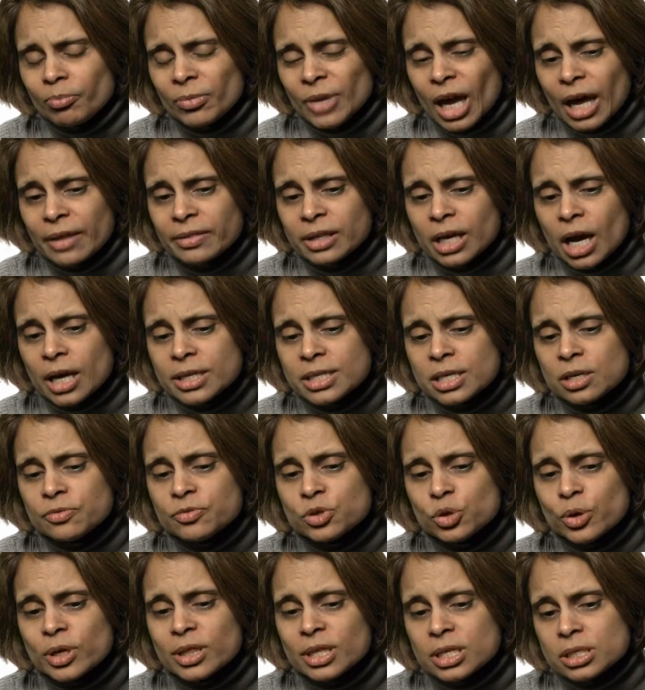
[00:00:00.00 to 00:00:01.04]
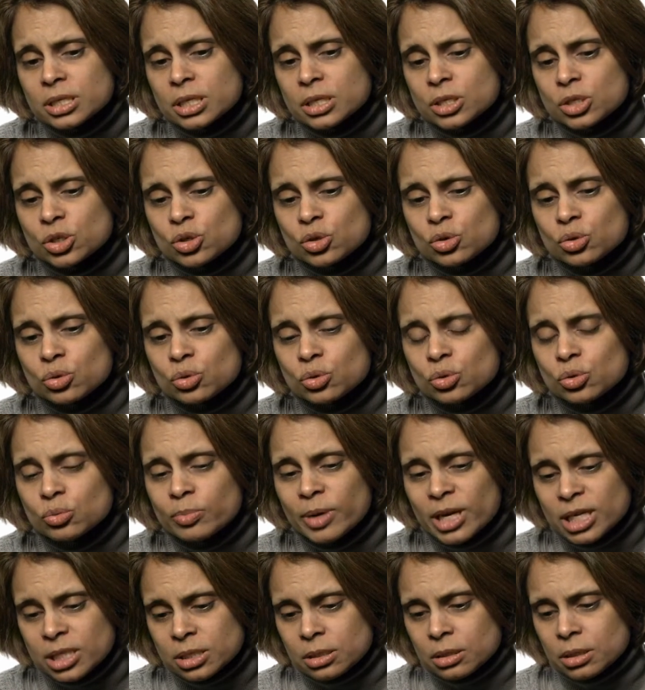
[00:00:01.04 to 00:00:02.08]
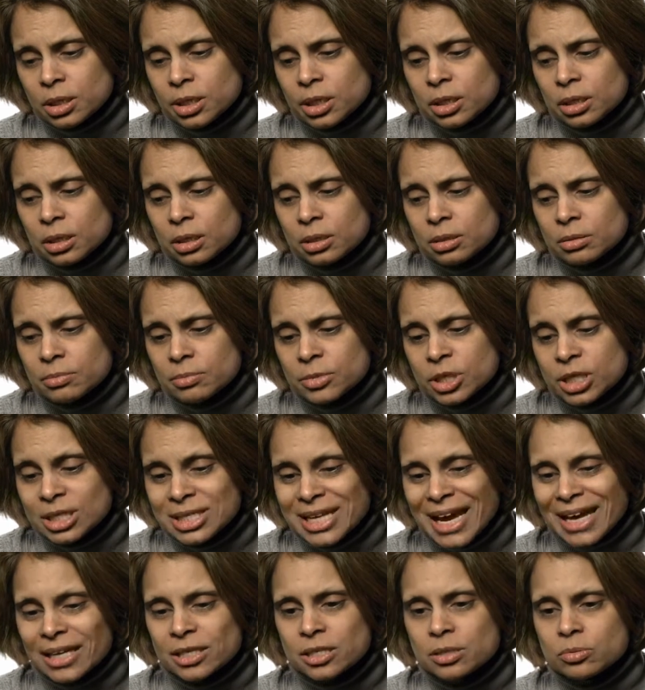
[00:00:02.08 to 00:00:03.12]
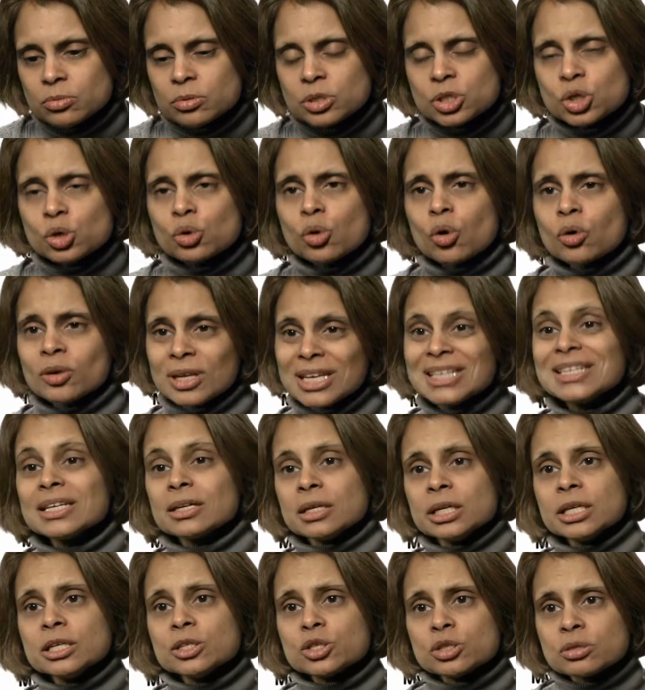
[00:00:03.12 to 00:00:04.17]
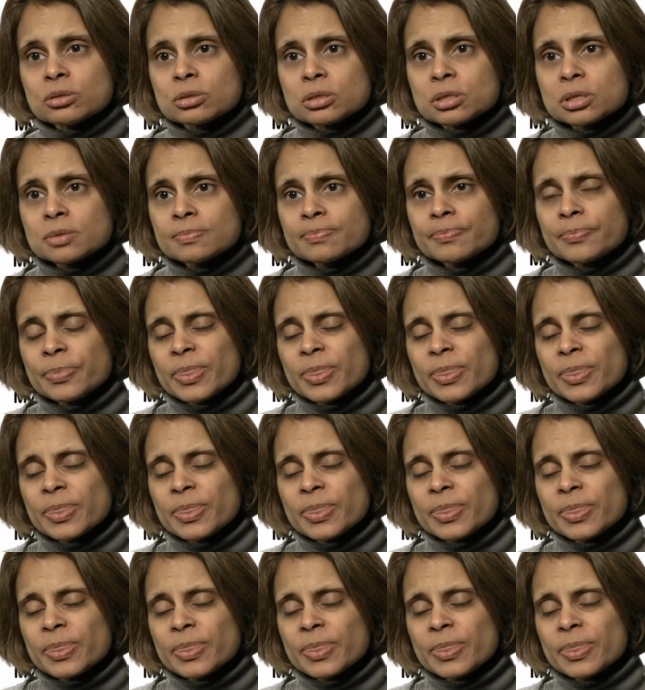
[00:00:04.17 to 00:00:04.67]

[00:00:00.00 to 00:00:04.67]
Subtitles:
And the idea of doing this is to basically detect so-called lytic lesions.